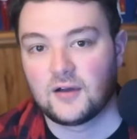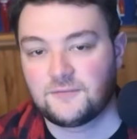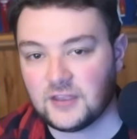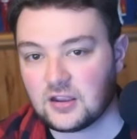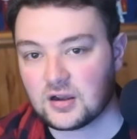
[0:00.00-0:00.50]

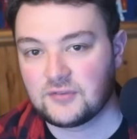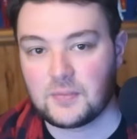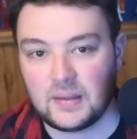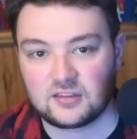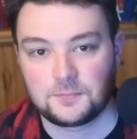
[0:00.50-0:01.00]
figure of
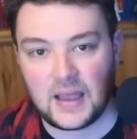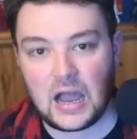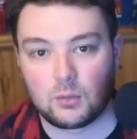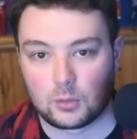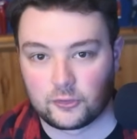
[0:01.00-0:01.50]
immense
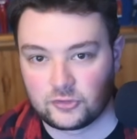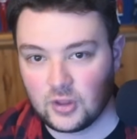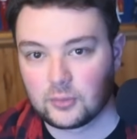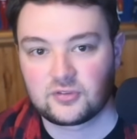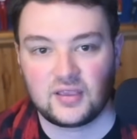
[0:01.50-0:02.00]
power with
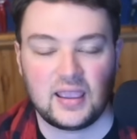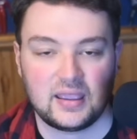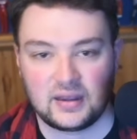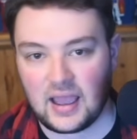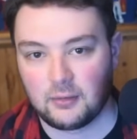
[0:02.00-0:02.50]
no say
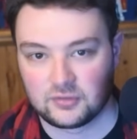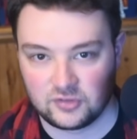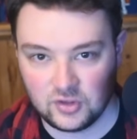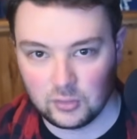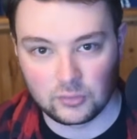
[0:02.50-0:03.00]
in how it's
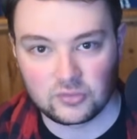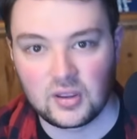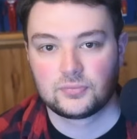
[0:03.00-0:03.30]
used.